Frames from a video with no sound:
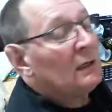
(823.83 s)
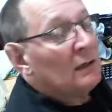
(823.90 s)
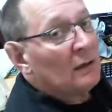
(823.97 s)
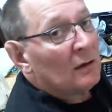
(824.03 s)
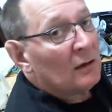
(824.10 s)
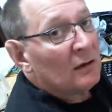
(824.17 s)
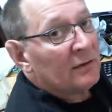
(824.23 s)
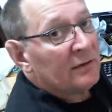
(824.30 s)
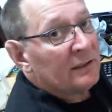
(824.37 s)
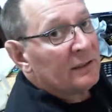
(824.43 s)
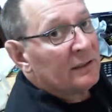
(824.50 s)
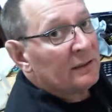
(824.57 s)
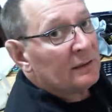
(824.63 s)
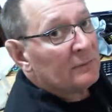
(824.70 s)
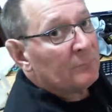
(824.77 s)
on
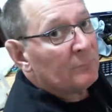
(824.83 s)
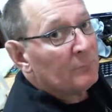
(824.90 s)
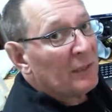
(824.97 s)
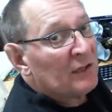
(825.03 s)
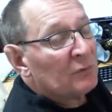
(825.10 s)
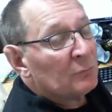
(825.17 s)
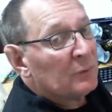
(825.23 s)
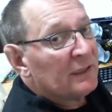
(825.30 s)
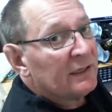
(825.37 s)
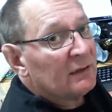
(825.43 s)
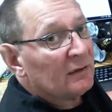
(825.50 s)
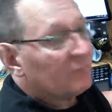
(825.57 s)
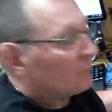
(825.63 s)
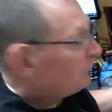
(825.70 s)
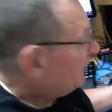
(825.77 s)
the base plate
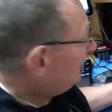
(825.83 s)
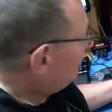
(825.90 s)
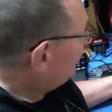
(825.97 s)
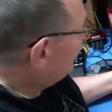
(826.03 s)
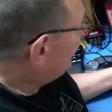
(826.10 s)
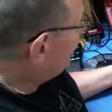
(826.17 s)
of the P-pod.